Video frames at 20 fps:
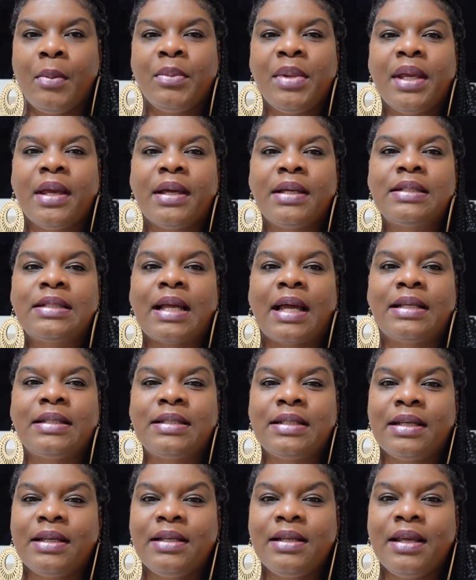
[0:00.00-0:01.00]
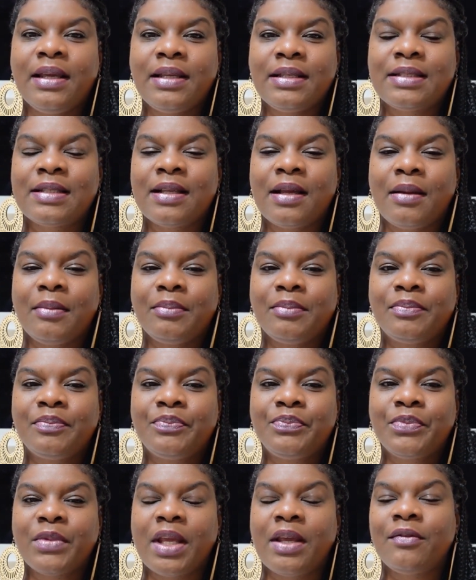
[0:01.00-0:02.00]
because I did get
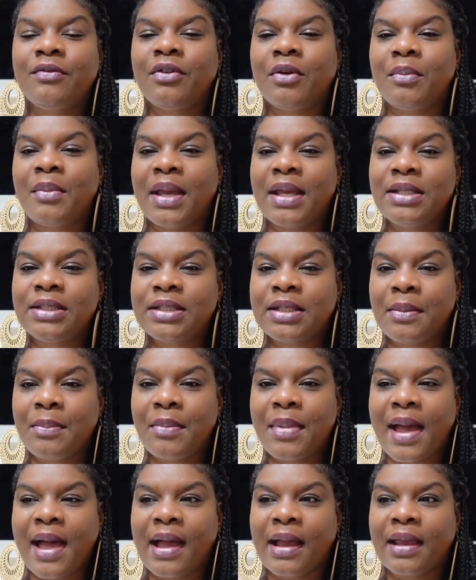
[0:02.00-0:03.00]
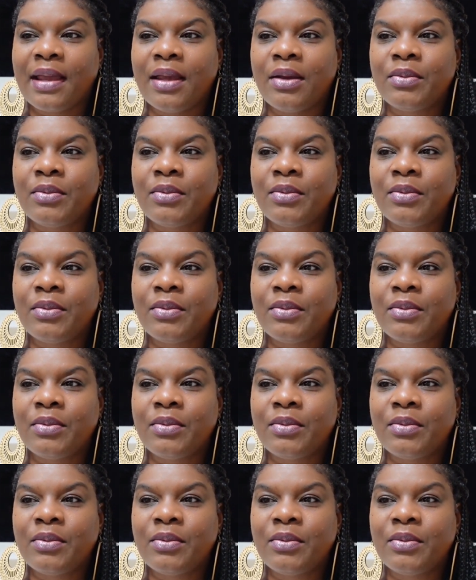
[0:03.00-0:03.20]
some information back.